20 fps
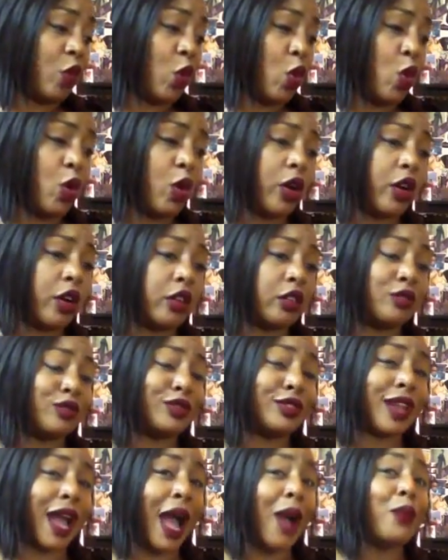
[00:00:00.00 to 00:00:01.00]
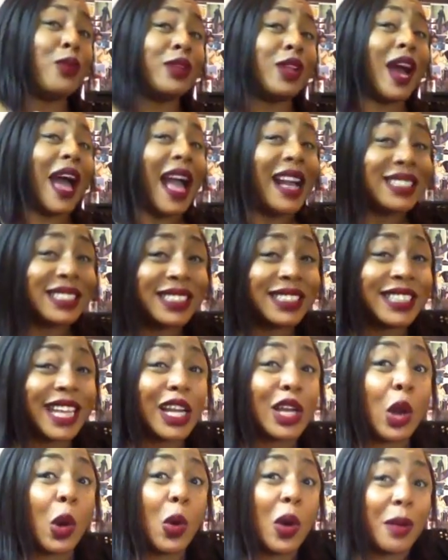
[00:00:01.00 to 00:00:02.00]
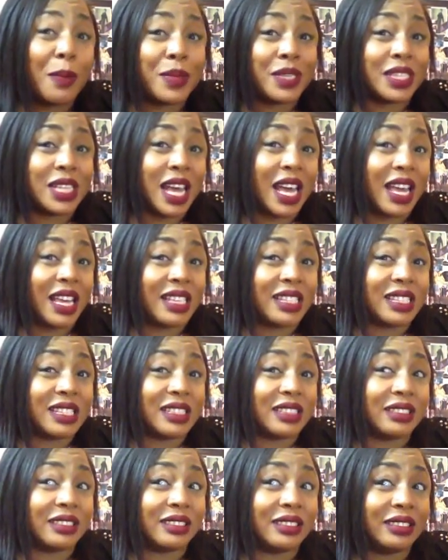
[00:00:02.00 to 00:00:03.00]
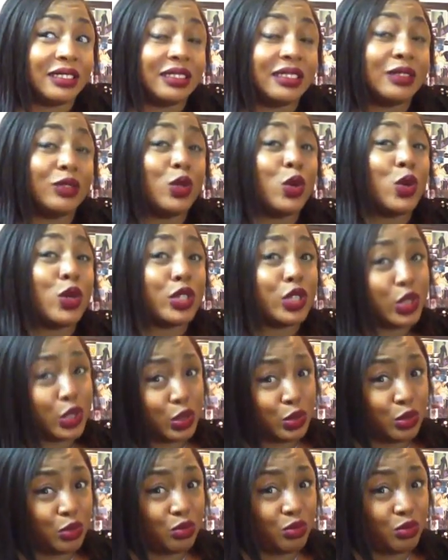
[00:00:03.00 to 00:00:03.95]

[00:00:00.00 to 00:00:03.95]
Or I would actually say go up a size or 2.